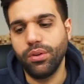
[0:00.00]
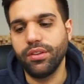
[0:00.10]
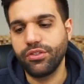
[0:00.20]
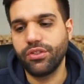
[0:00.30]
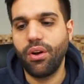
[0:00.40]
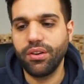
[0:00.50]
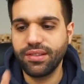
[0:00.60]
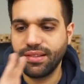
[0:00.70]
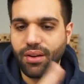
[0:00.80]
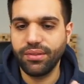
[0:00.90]
what the song
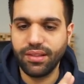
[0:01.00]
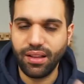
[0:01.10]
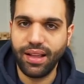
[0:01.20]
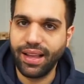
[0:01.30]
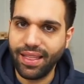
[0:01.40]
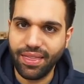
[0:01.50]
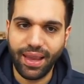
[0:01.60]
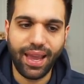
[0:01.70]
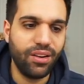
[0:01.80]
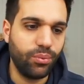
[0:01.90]
sounds like at the
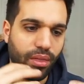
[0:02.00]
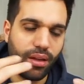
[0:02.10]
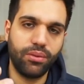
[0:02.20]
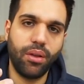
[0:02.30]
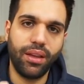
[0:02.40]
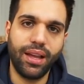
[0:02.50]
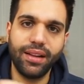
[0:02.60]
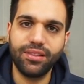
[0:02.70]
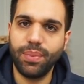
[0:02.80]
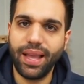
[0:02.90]
end with everything
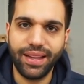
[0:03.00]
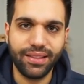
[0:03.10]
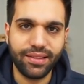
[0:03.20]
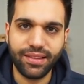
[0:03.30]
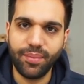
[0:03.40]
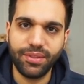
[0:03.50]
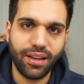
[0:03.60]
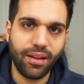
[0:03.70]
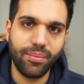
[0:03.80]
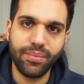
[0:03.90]
else playing at the same
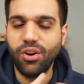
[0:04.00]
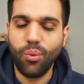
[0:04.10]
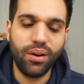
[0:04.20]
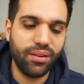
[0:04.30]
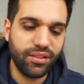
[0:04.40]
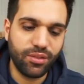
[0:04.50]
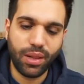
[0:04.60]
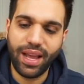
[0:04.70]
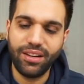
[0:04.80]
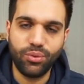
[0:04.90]
time. No one on this
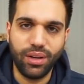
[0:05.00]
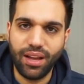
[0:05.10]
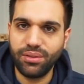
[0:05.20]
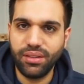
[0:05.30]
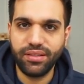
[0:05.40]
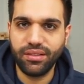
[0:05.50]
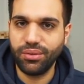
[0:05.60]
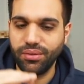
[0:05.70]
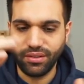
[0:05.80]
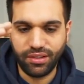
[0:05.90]
planet will ever listen
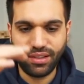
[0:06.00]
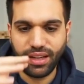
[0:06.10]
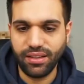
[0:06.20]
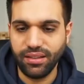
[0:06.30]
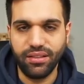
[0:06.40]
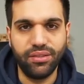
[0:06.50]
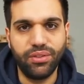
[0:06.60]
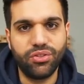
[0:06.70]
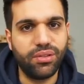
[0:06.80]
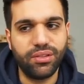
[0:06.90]
to your single
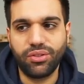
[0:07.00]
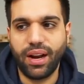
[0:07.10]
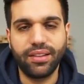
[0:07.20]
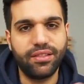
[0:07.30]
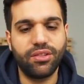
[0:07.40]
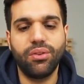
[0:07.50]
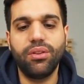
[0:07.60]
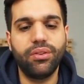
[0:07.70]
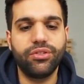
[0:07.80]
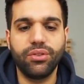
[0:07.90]
individual track
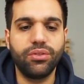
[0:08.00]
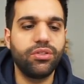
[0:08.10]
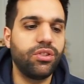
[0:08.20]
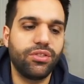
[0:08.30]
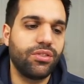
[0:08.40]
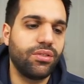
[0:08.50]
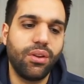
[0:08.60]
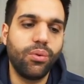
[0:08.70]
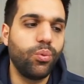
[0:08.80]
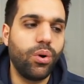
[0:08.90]
solo, so just
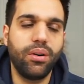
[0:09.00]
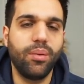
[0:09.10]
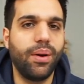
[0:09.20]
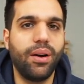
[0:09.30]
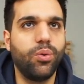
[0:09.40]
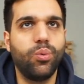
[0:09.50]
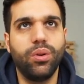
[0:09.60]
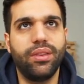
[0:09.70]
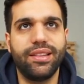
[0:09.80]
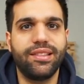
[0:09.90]
don't worry about
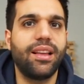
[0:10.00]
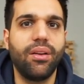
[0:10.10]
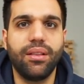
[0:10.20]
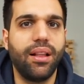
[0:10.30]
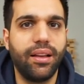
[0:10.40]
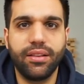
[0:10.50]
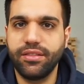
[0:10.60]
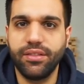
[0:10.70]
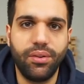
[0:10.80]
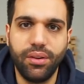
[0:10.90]
what they sound like
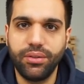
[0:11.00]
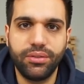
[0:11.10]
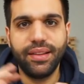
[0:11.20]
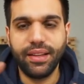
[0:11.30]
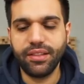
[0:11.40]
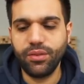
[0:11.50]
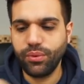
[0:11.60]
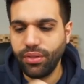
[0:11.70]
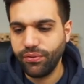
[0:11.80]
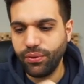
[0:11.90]
soloed. That's it
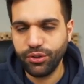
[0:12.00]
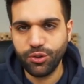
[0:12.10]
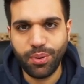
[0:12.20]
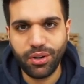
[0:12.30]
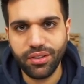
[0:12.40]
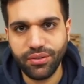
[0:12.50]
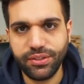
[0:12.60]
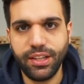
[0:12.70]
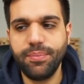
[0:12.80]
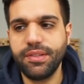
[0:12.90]
with the first part of
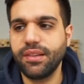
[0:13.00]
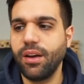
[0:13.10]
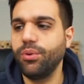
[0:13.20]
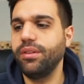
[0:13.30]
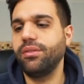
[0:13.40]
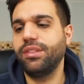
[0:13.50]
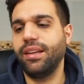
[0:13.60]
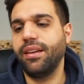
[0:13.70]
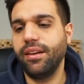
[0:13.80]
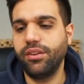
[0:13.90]
tips. I will now
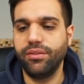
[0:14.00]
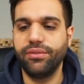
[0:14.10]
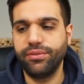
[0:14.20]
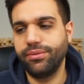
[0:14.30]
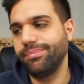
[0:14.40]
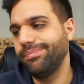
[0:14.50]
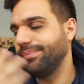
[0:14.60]
take care of